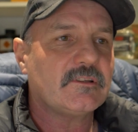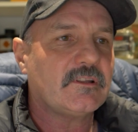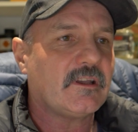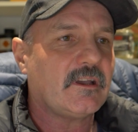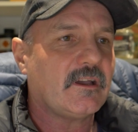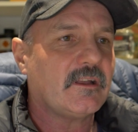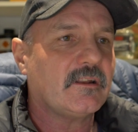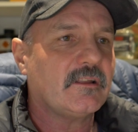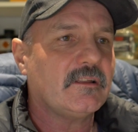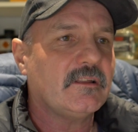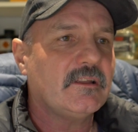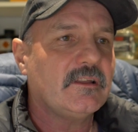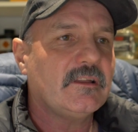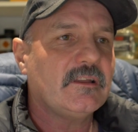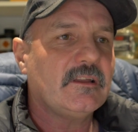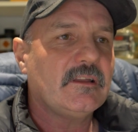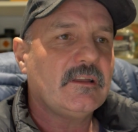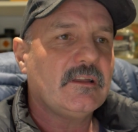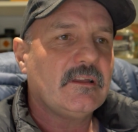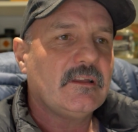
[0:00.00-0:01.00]
Carter,
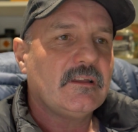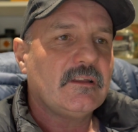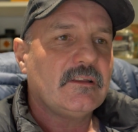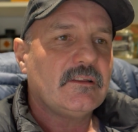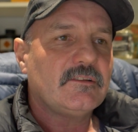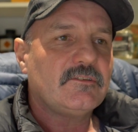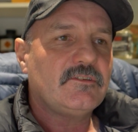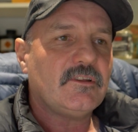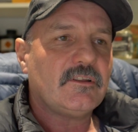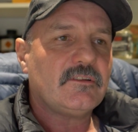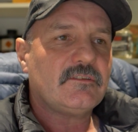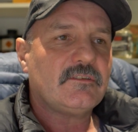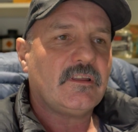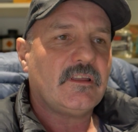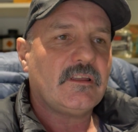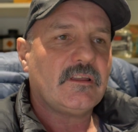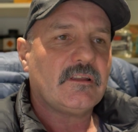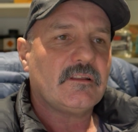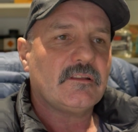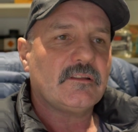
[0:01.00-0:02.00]
Jet
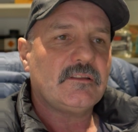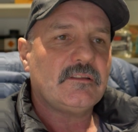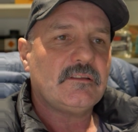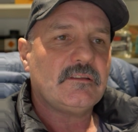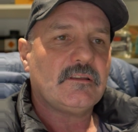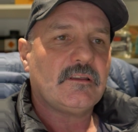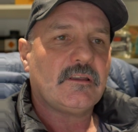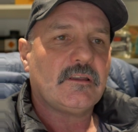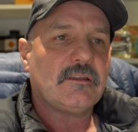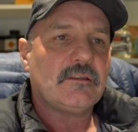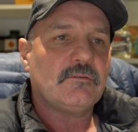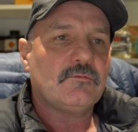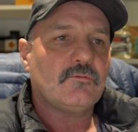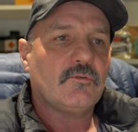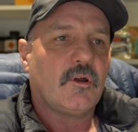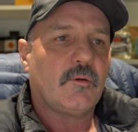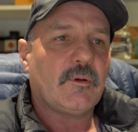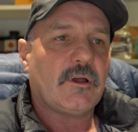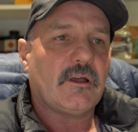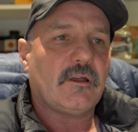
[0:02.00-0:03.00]
Townley. Hey
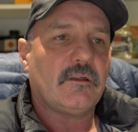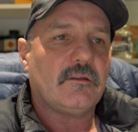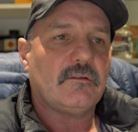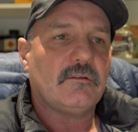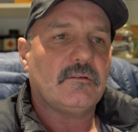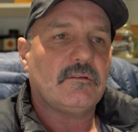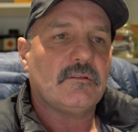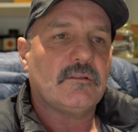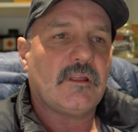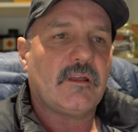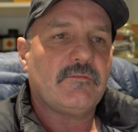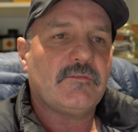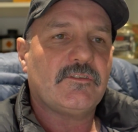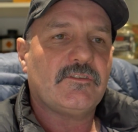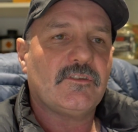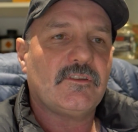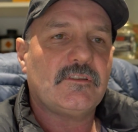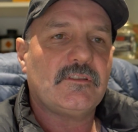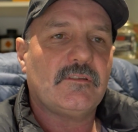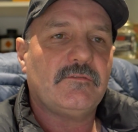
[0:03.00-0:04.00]
Robbo, love
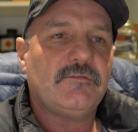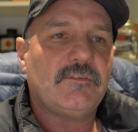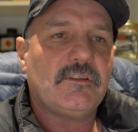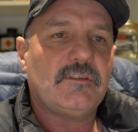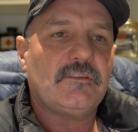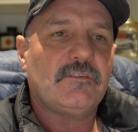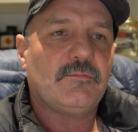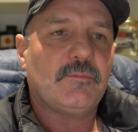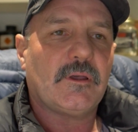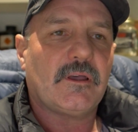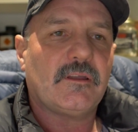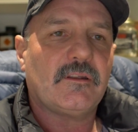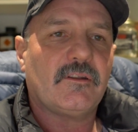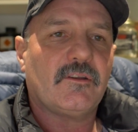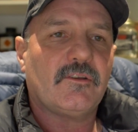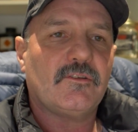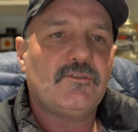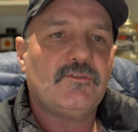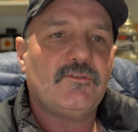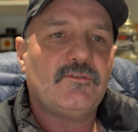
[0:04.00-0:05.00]
seeing the vids, mate.
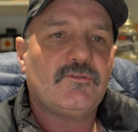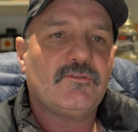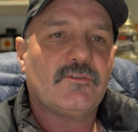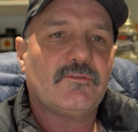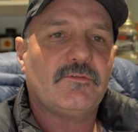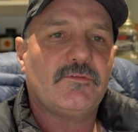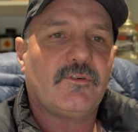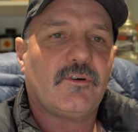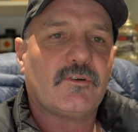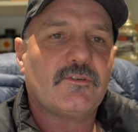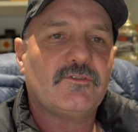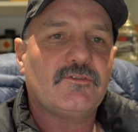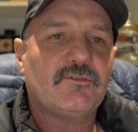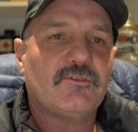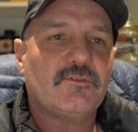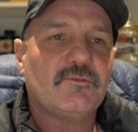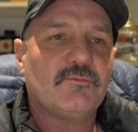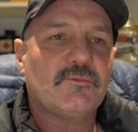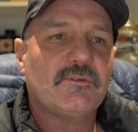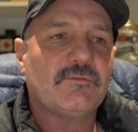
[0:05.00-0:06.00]
I used to fox
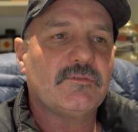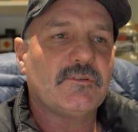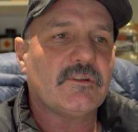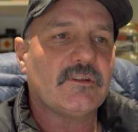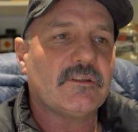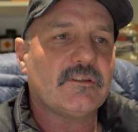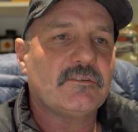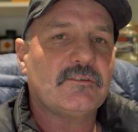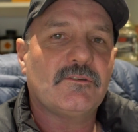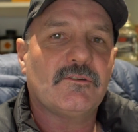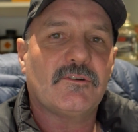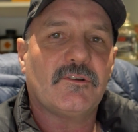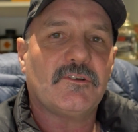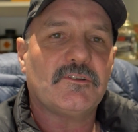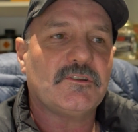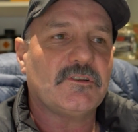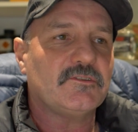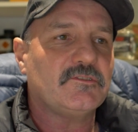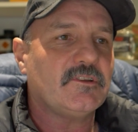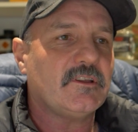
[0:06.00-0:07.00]
shoot with Lee. Good on
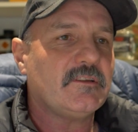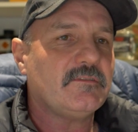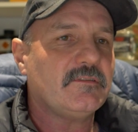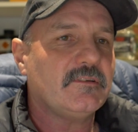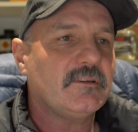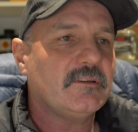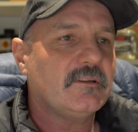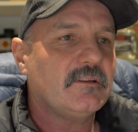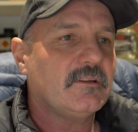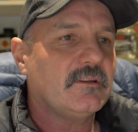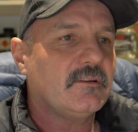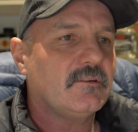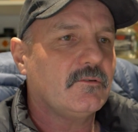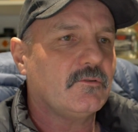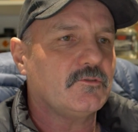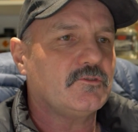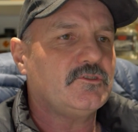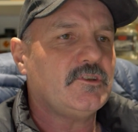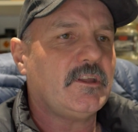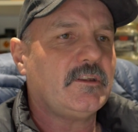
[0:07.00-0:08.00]
you, Jeff. Or
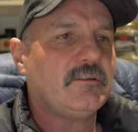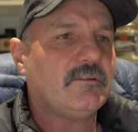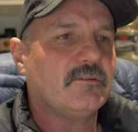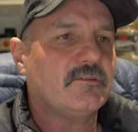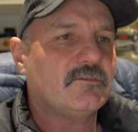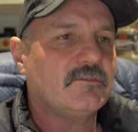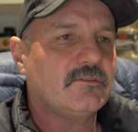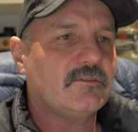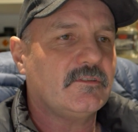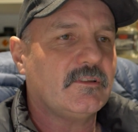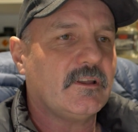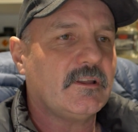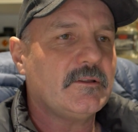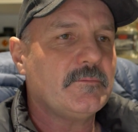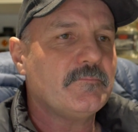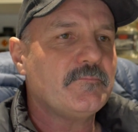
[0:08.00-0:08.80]
Jet, I should say.